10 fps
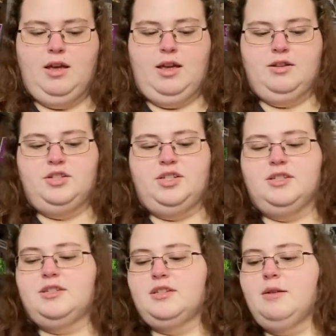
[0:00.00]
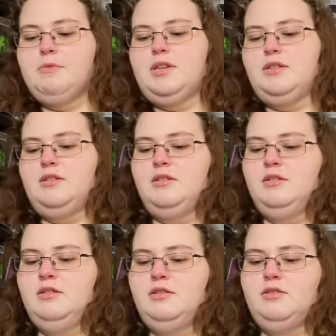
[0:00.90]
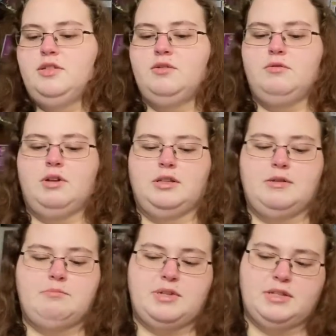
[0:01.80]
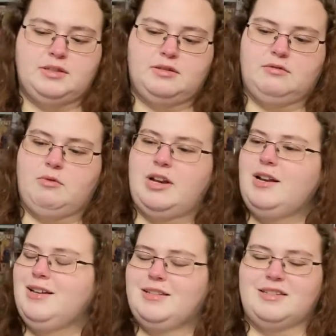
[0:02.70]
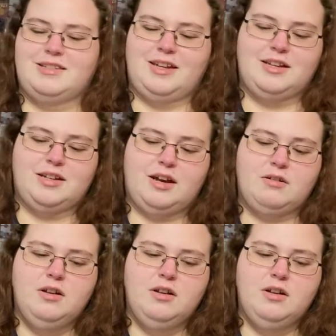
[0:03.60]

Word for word: And she's summoned to Olympus. Why did I get the standout?